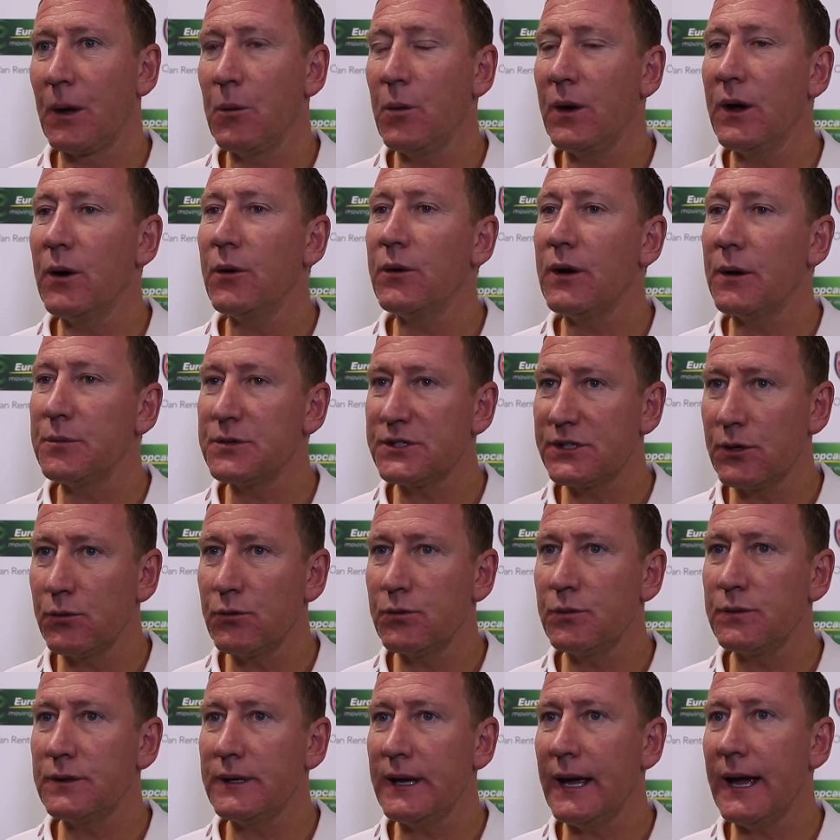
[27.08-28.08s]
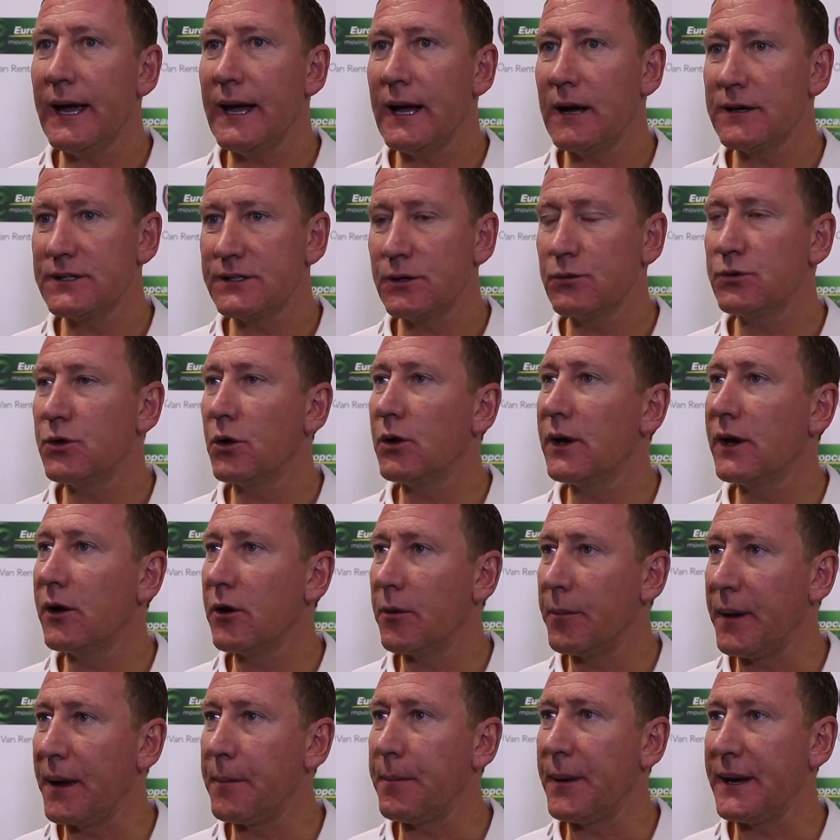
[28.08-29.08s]
Well, I still do a
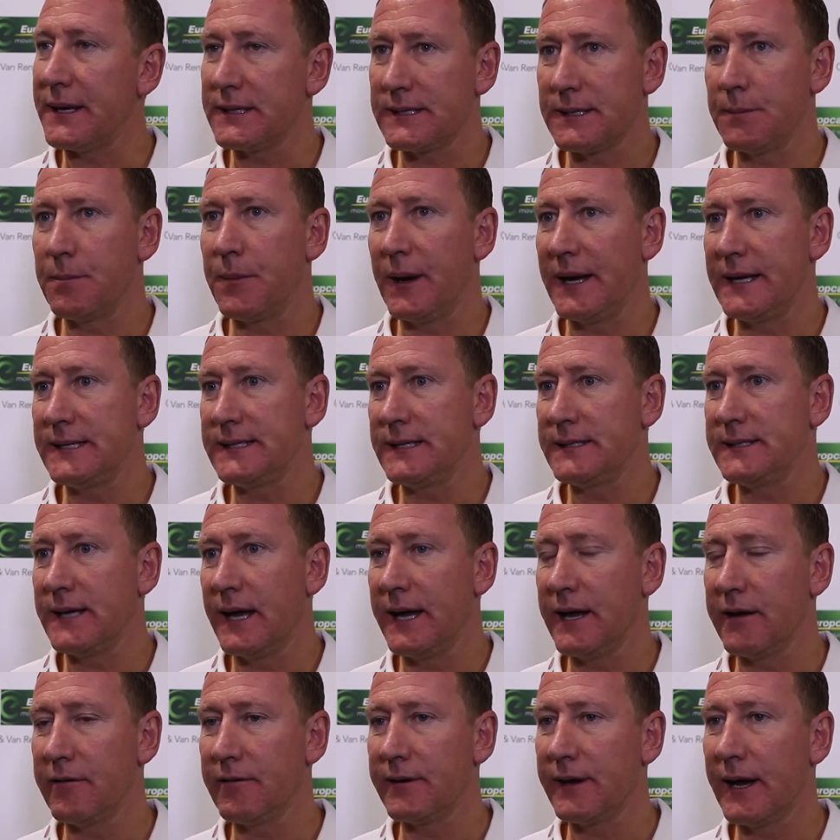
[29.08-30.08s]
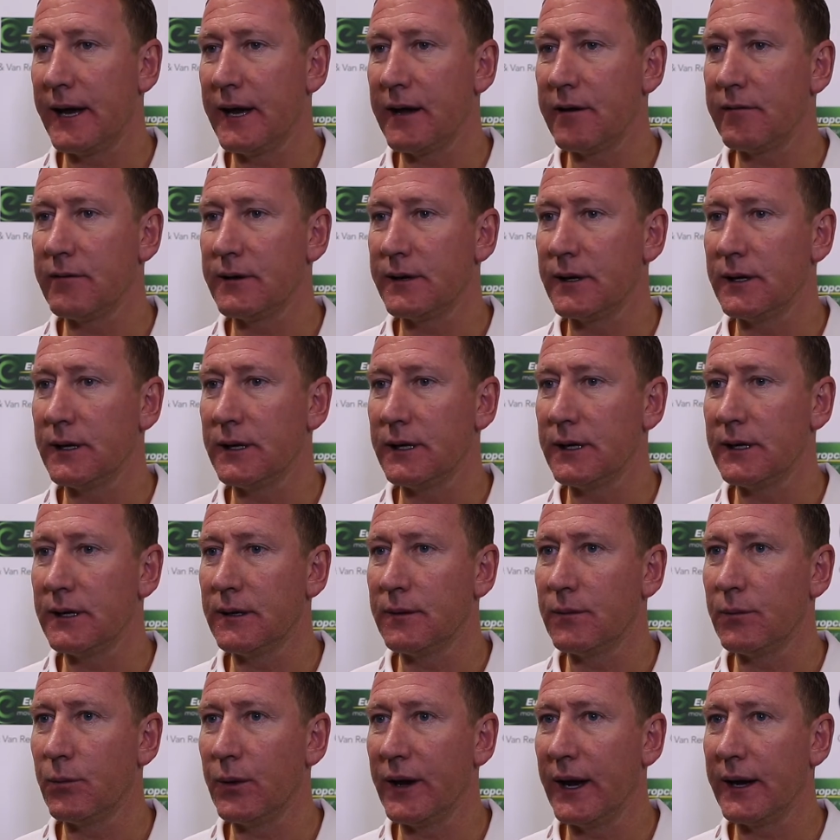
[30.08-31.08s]
little bit, bits and pieces here and there,
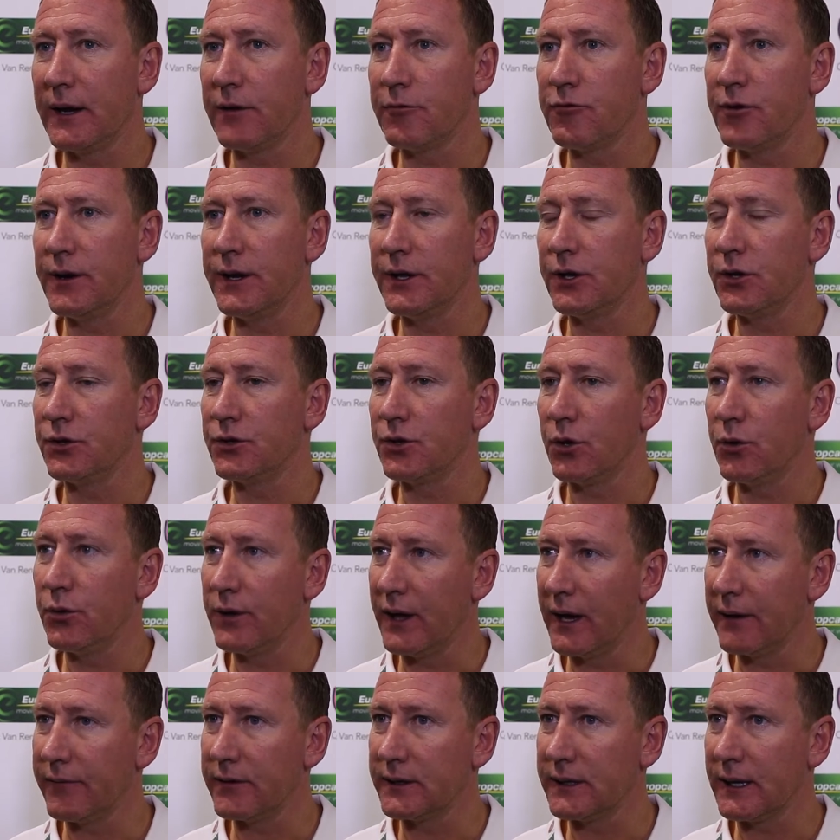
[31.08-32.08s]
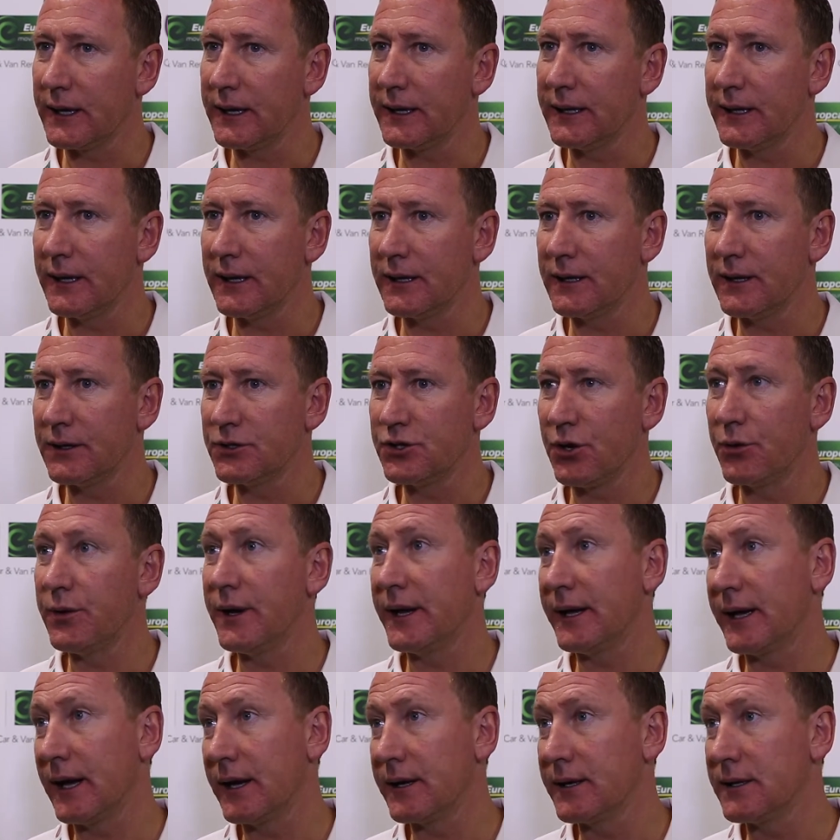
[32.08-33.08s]
and we had a really good do the other day,
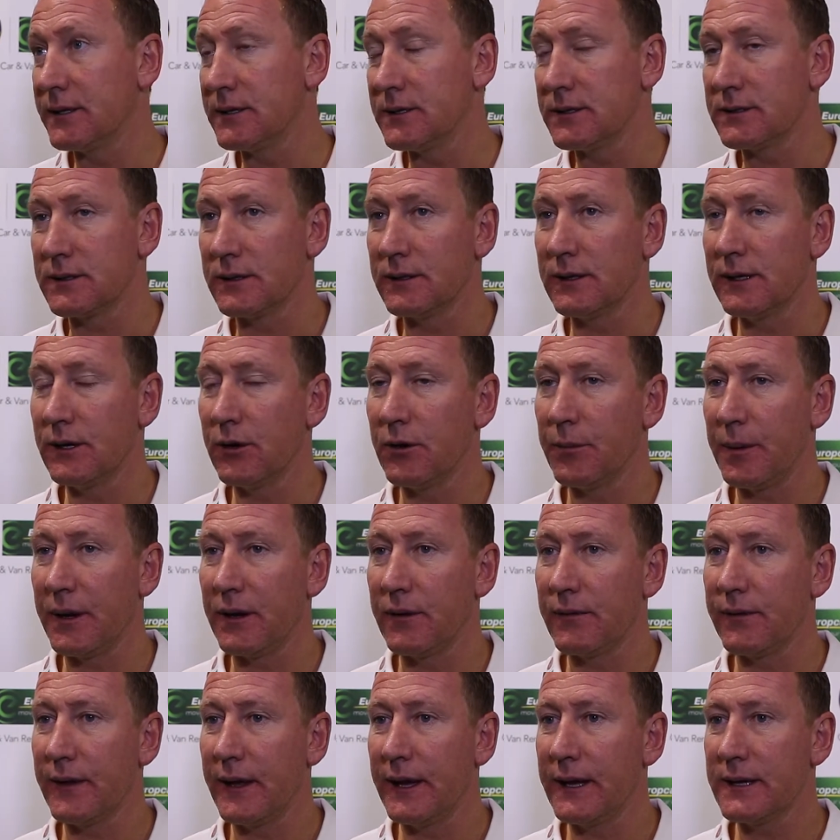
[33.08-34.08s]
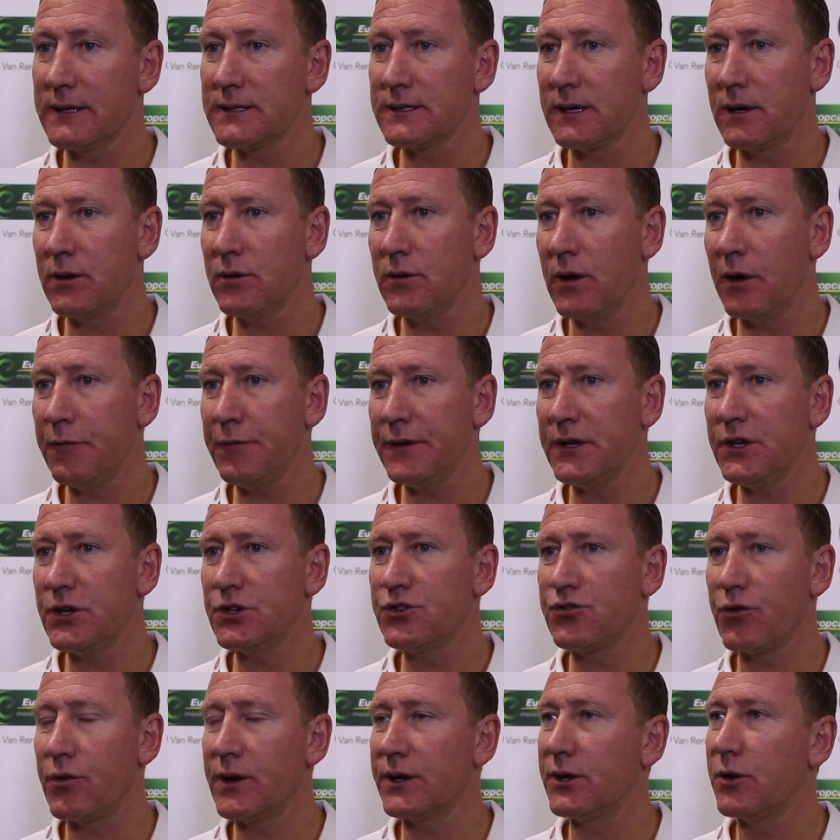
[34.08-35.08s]
junior gunners, and a little bit on that. So I think you
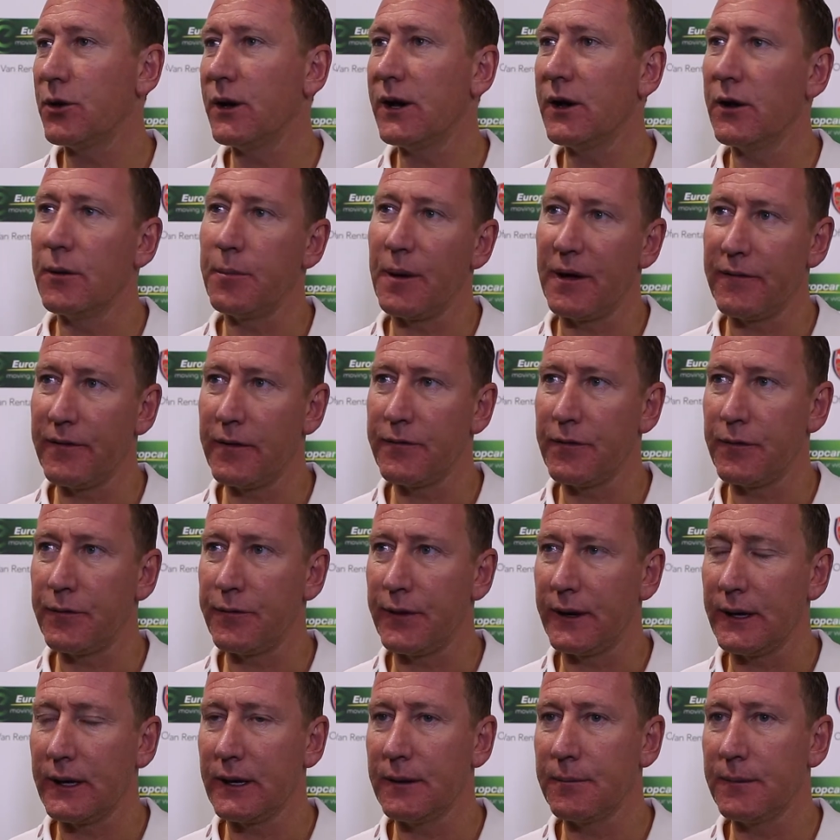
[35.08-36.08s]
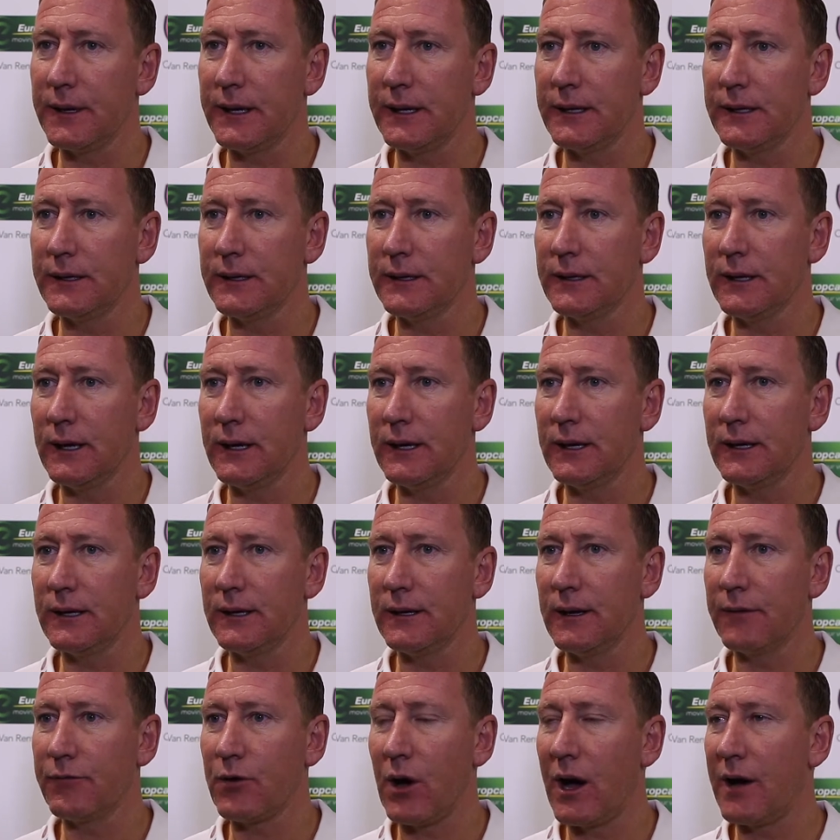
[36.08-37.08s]
try and do a little bit of everything. I mean,
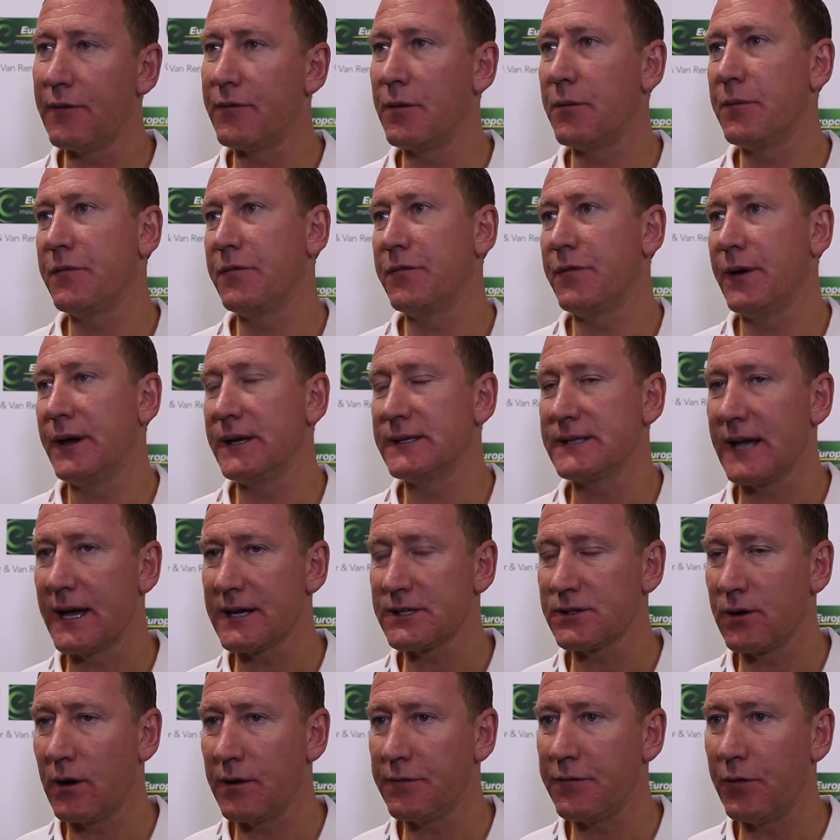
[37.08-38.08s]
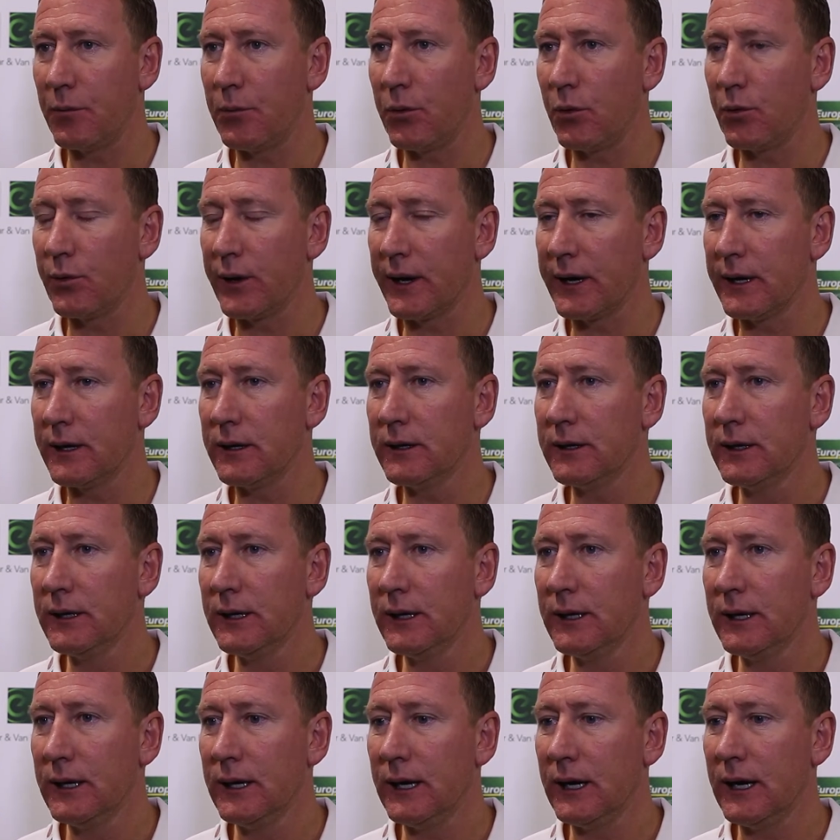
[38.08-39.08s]
I've got other things outside football now,
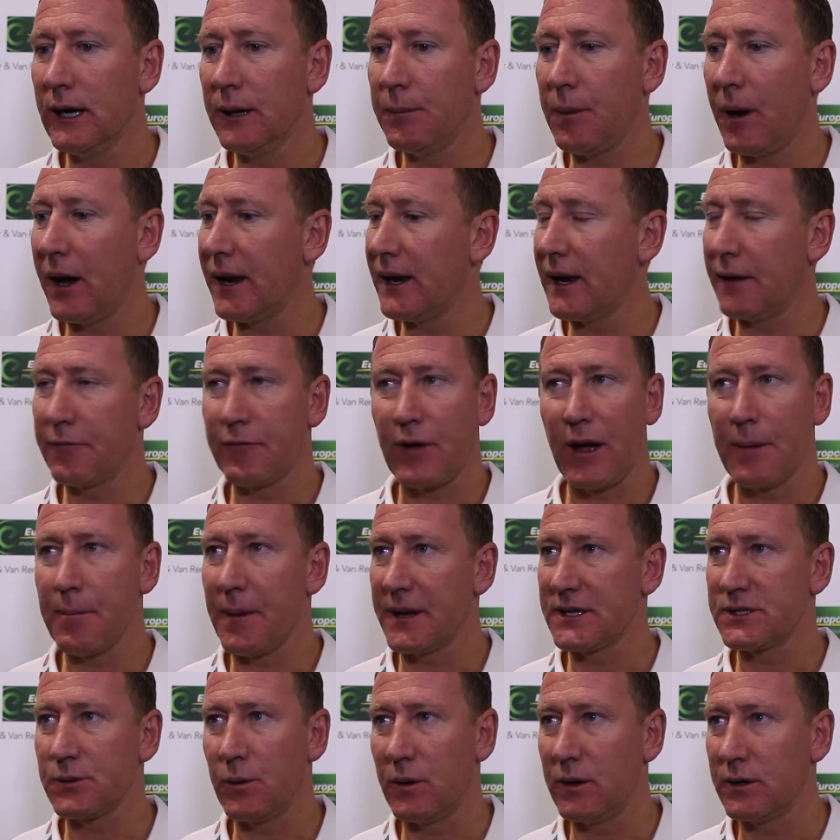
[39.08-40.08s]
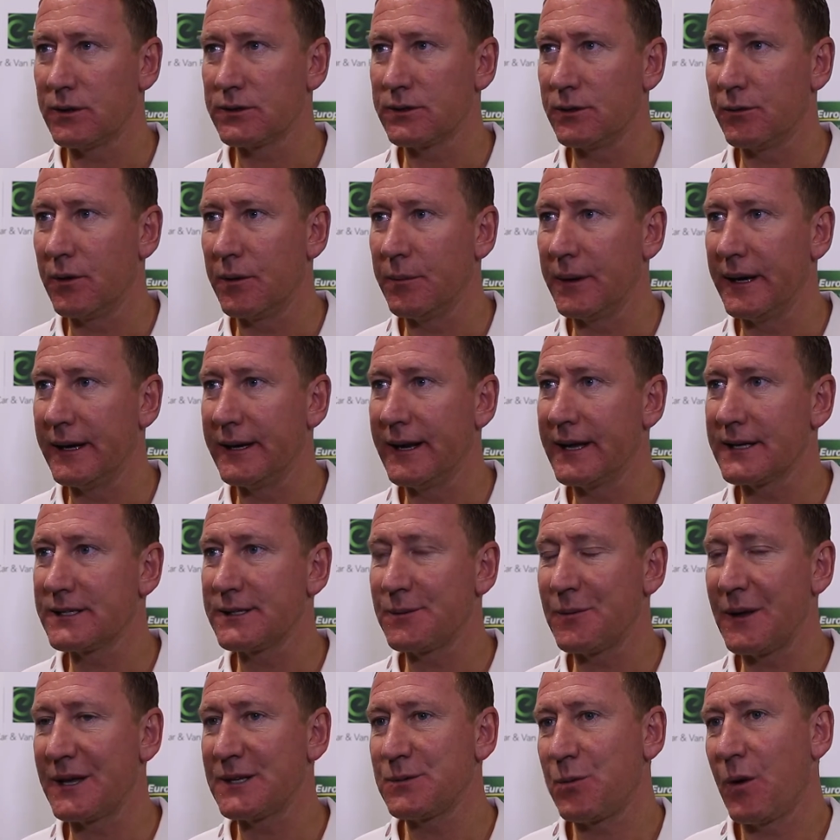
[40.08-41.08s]
but I love going back to Arsenal. I mean,
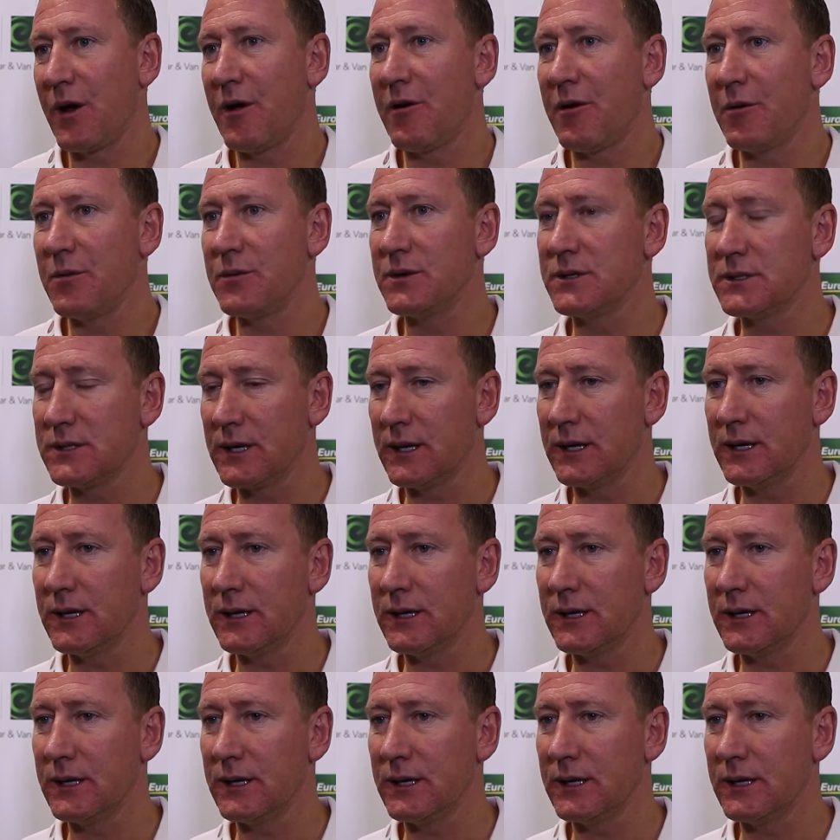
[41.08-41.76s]
that's where I was